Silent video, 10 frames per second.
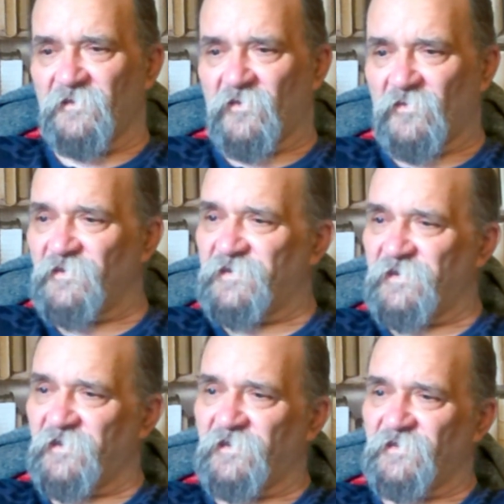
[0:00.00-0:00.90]
they couldn't
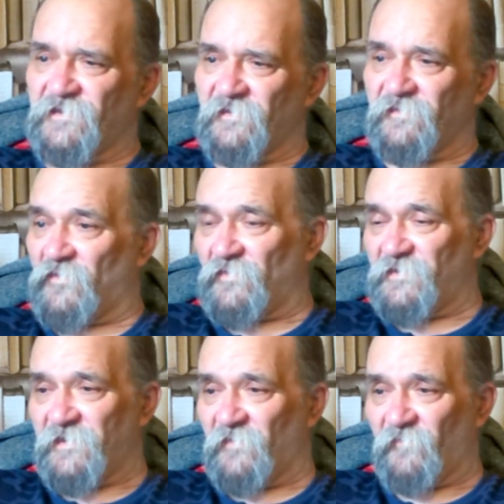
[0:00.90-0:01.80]

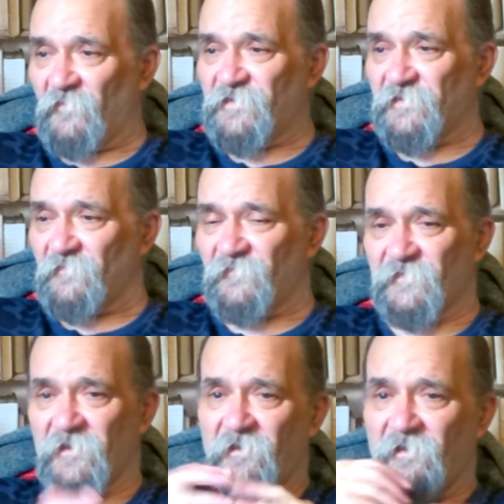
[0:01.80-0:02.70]
take foodstuffs